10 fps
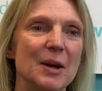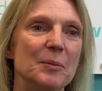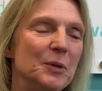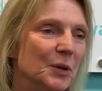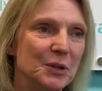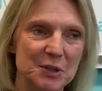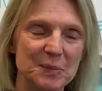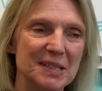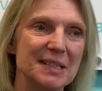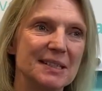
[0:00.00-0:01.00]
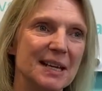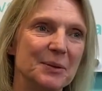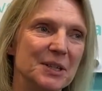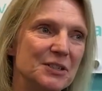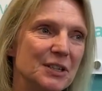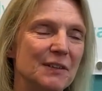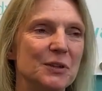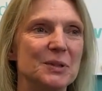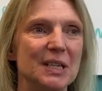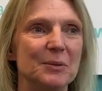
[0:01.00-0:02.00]
you can use business language. If
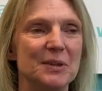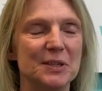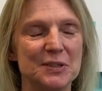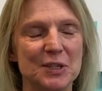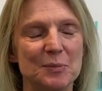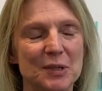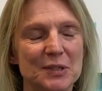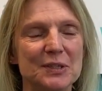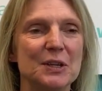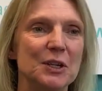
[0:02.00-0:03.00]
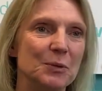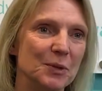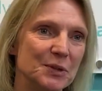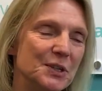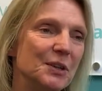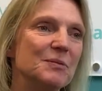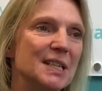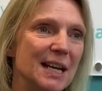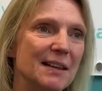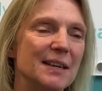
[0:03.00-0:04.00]
you're dealing with consumers, you want to
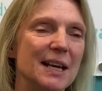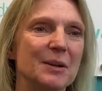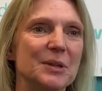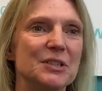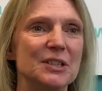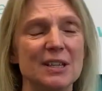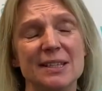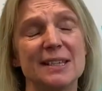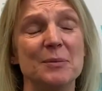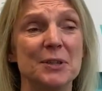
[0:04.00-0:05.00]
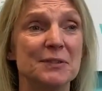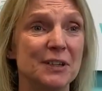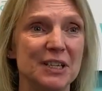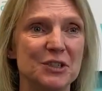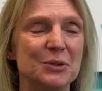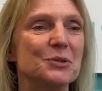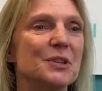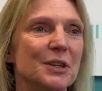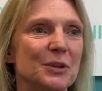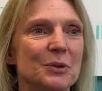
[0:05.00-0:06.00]
tailor the language. And the same goes for any children
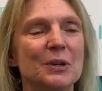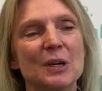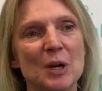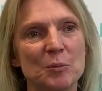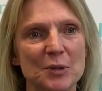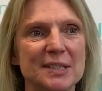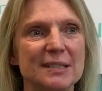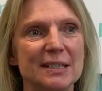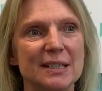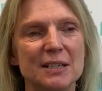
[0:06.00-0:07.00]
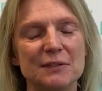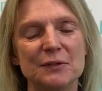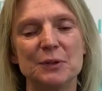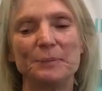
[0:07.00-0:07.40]
that you're processing data for.